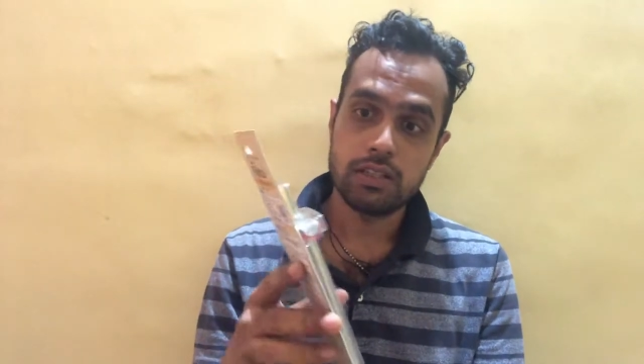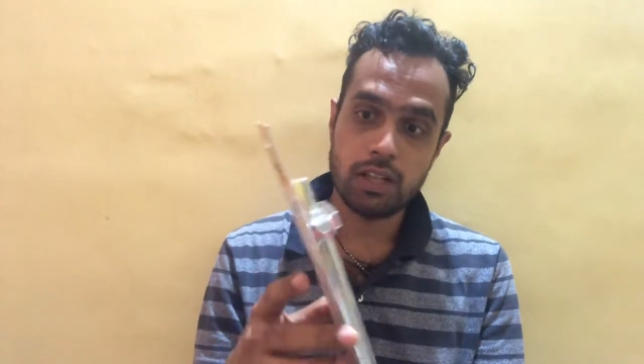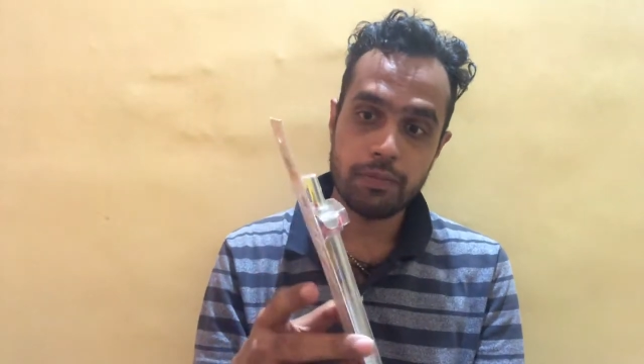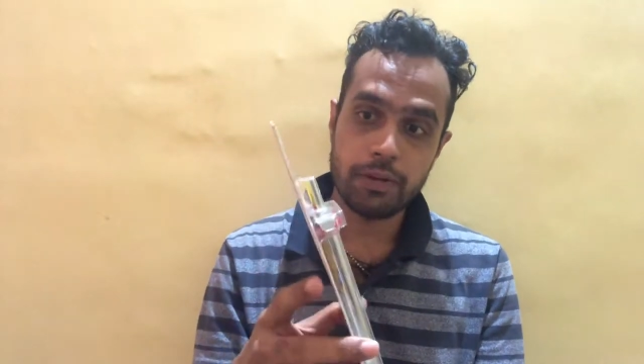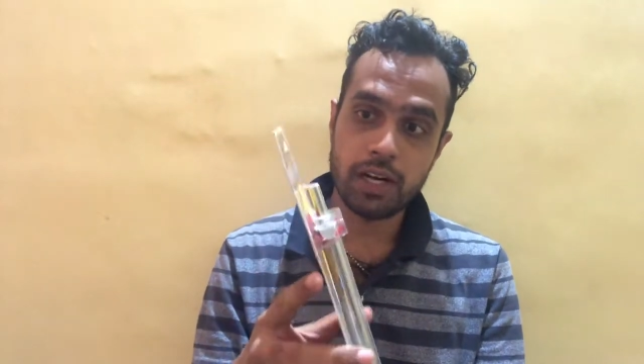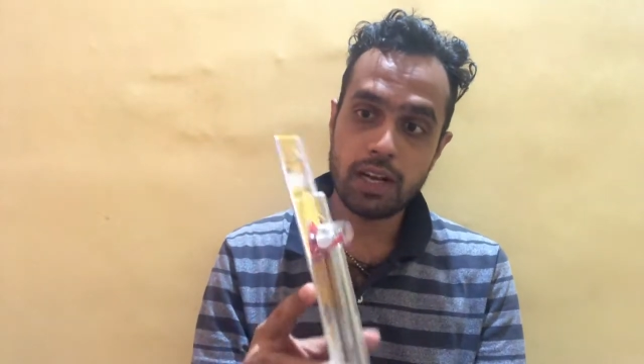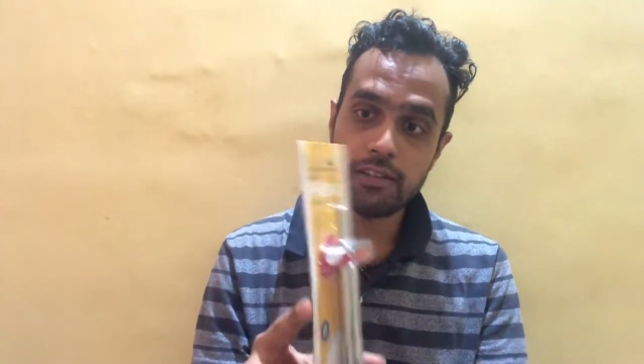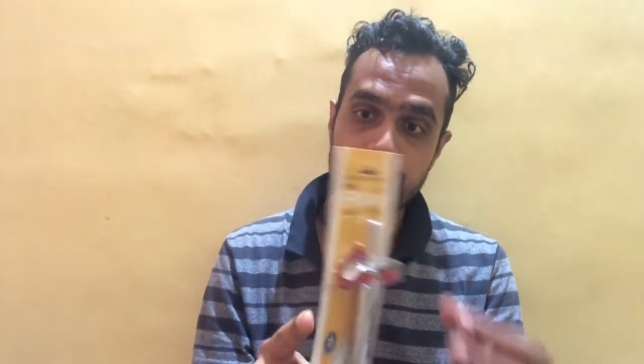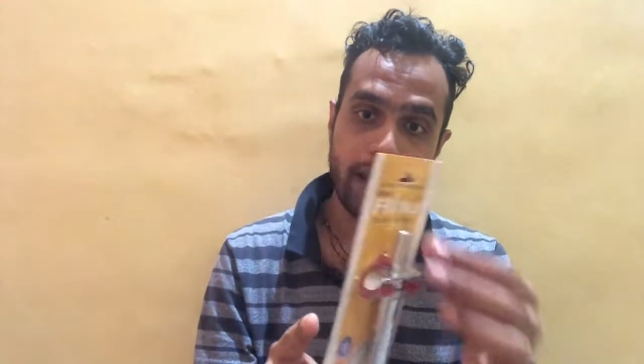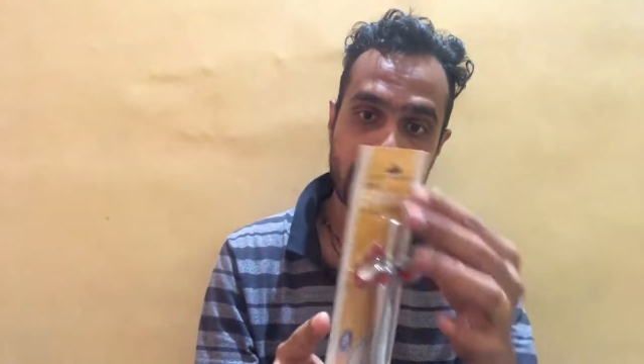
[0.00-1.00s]
So the product
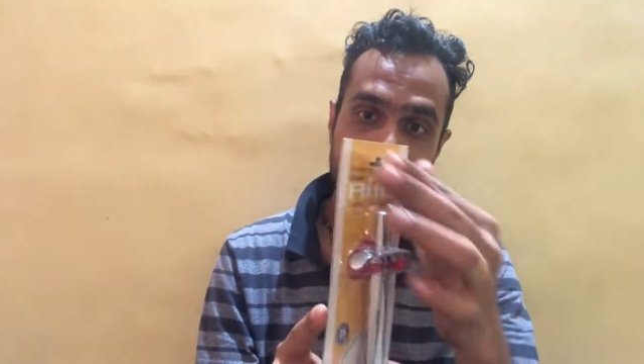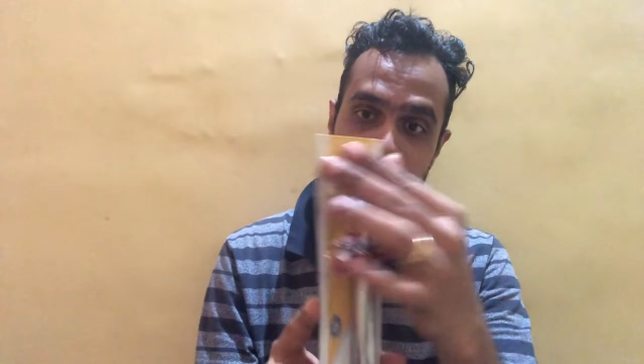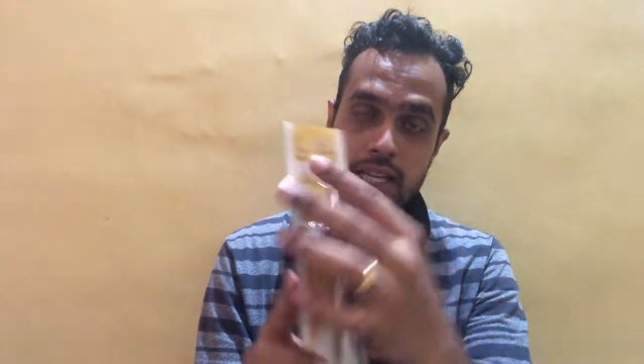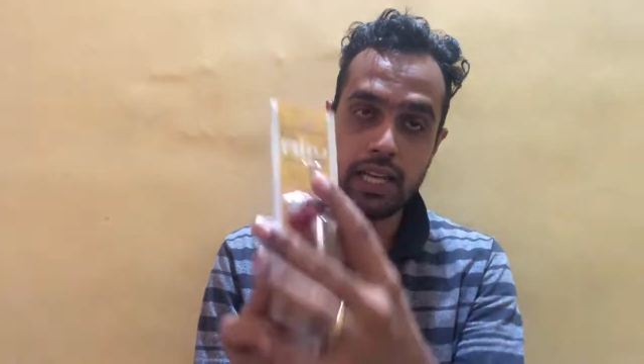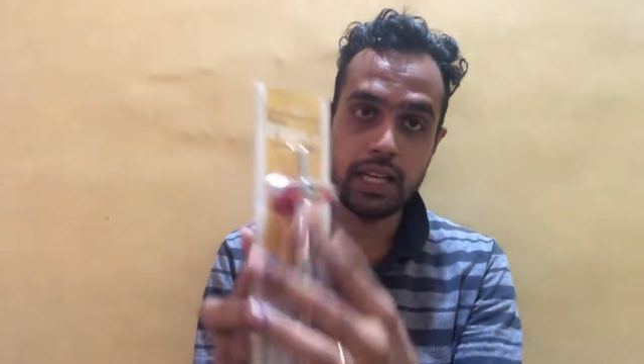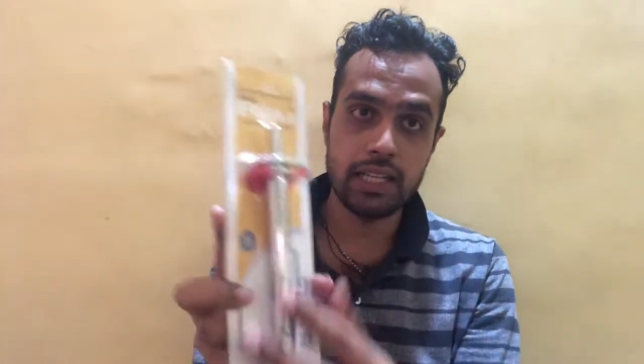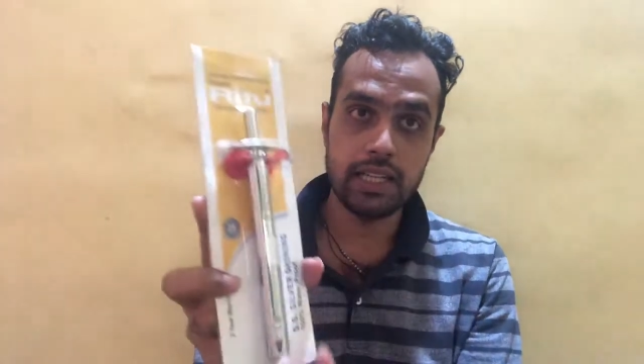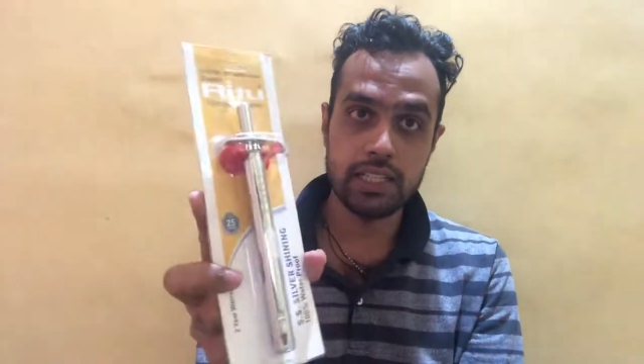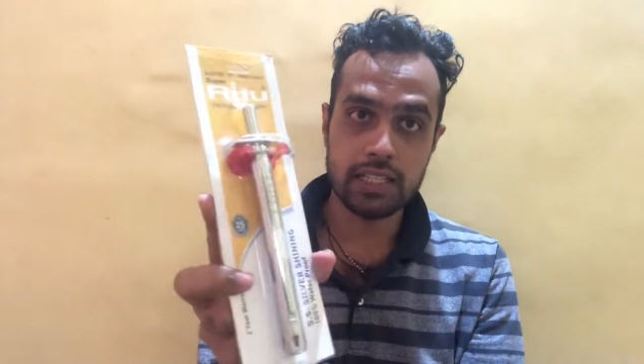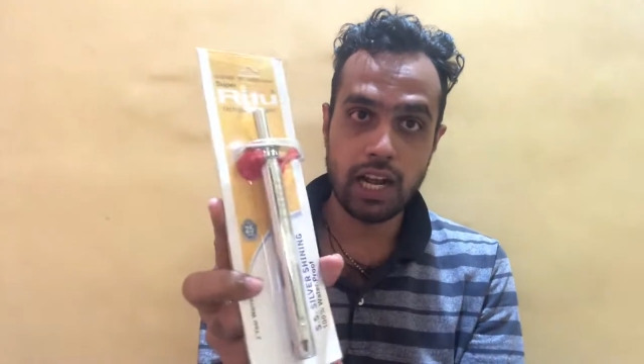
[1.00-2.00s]
comes packaged in
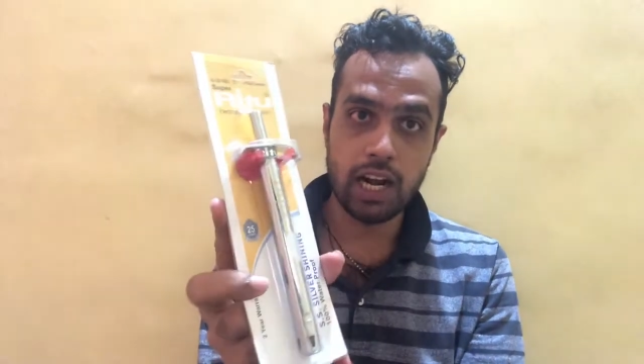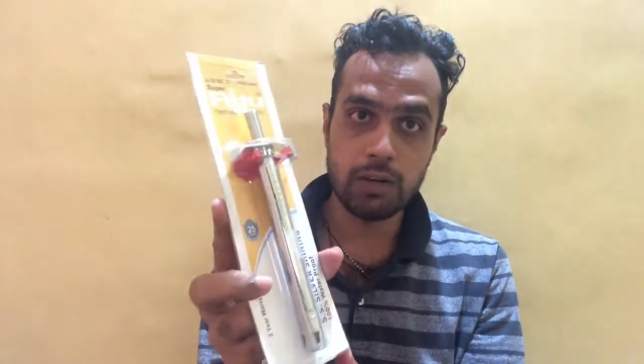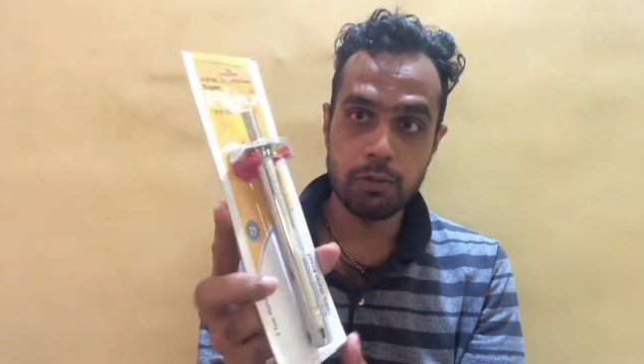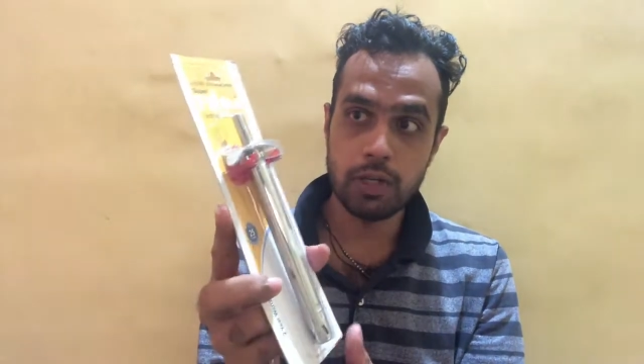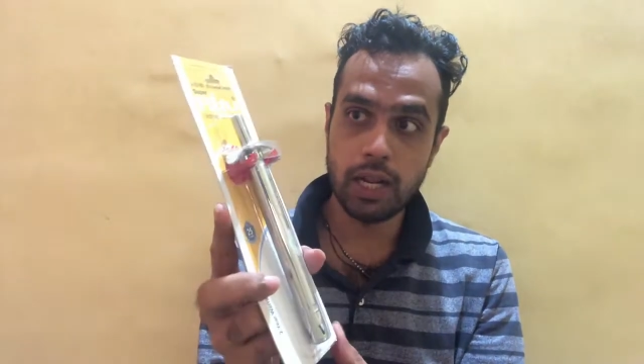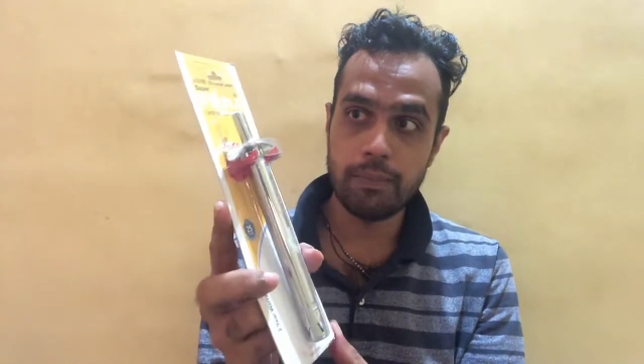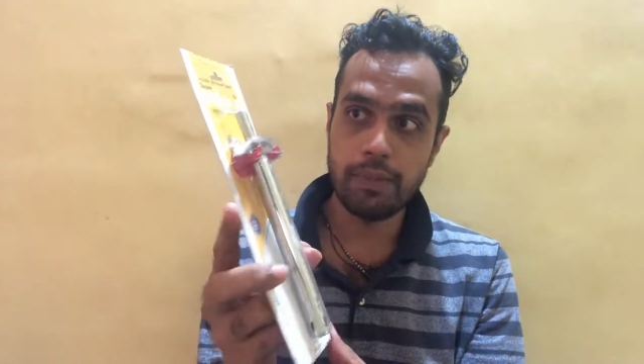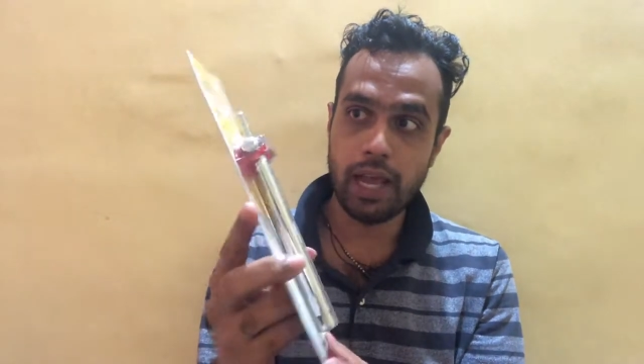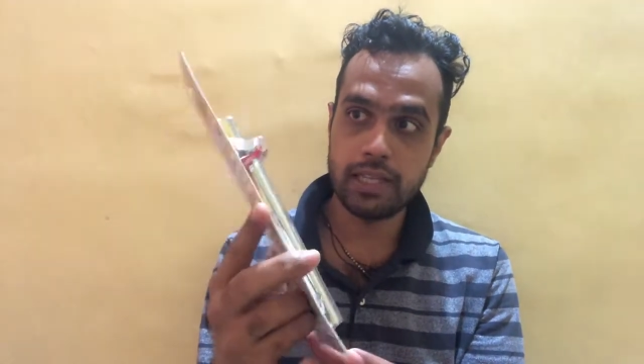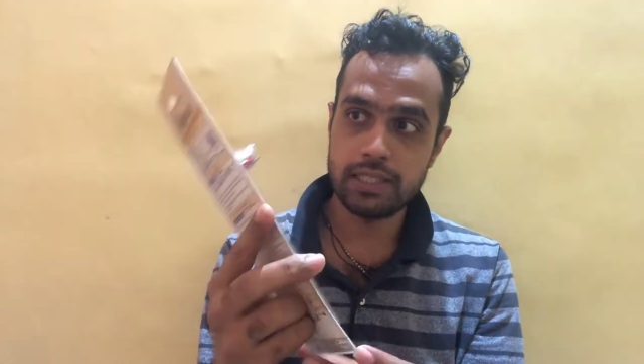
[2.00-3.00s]
this cardboard and
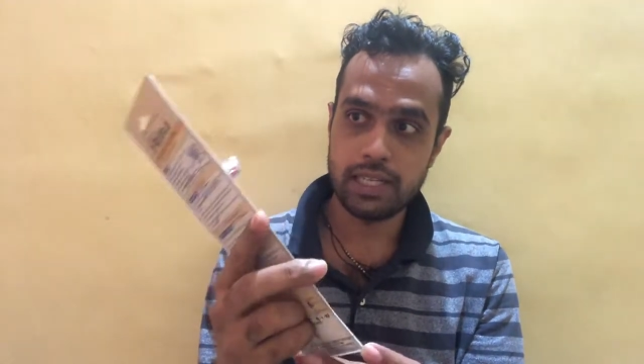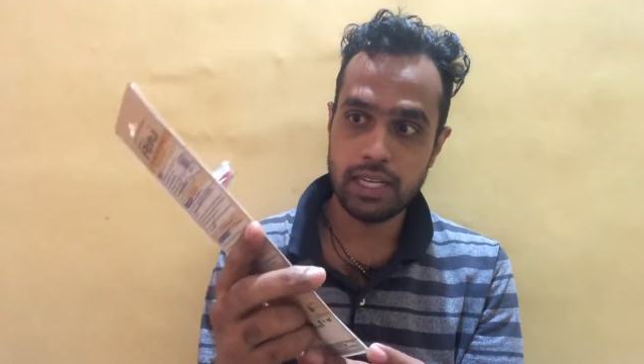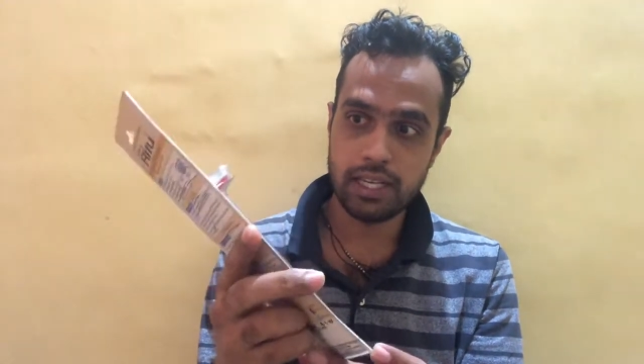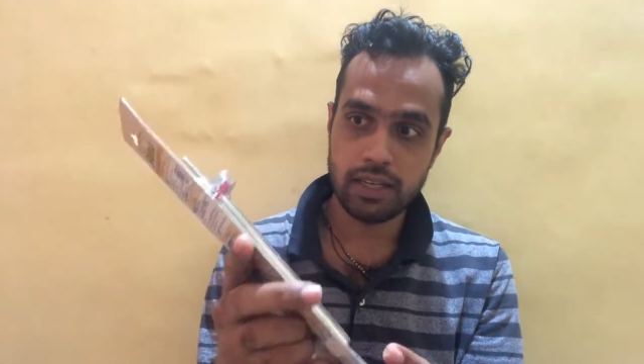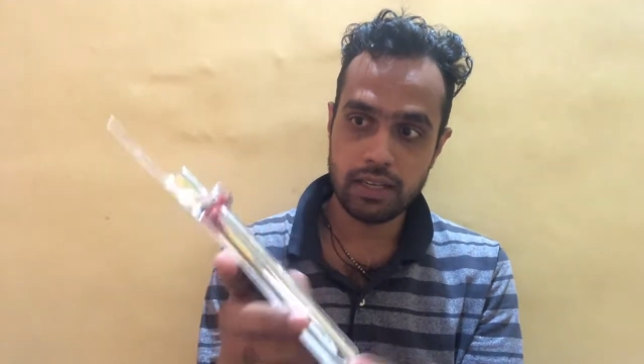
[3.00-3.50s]
plastic